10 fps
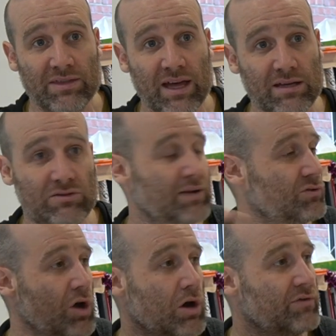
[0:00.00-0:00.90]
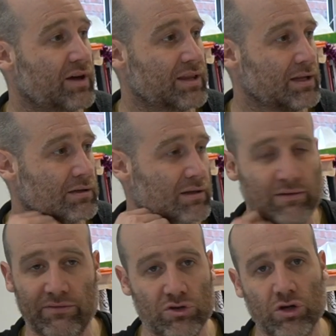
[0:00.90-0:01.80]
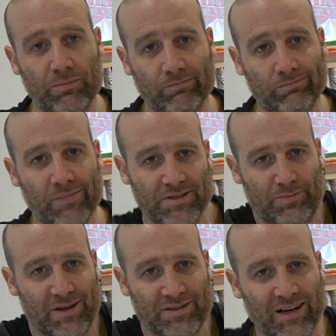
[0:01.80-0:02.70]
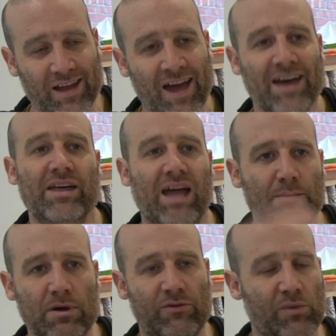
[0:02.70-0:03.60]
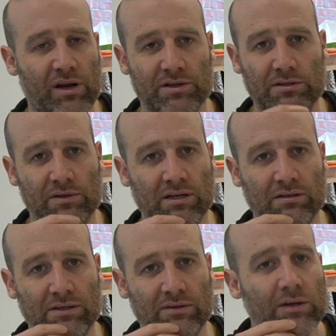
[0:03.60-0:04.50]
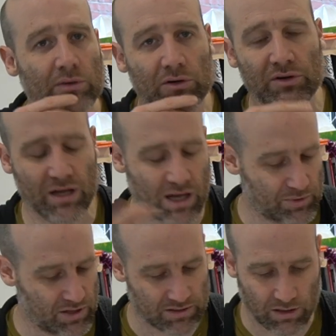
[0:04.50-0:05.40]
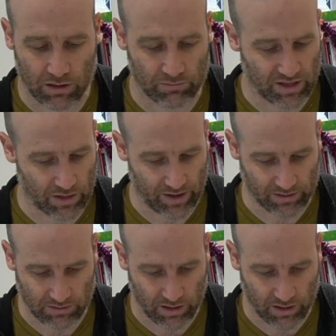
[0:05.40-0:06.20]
They traveled over, they live in Europe, unsurprisingly. They came over when I was doing a DVD recording a couple of years ago. They're great.